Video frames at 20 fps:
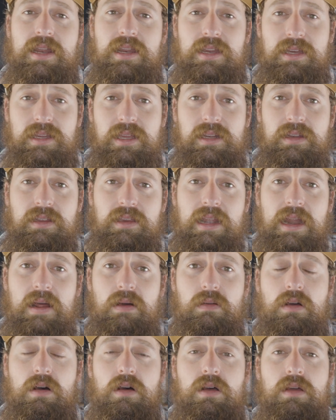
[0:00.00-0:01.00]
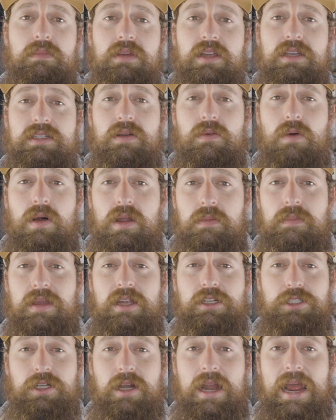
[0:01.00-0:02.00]
I didn't get to get out and hunt because I wanted to
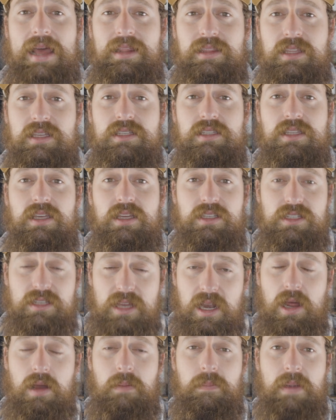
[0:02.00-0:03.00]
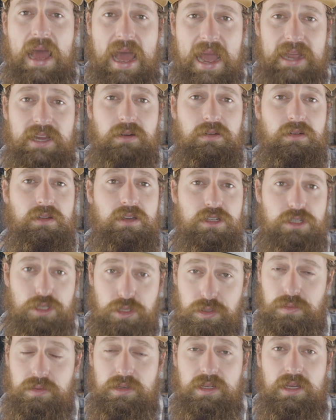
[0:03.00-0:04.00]
make sure I had these things set up accurately,
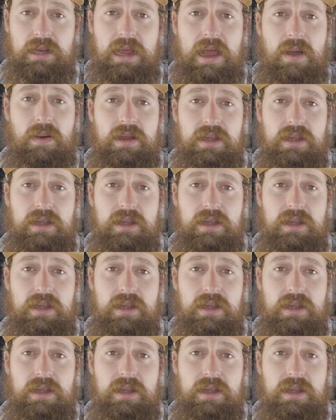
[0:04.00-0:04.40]
tuned in how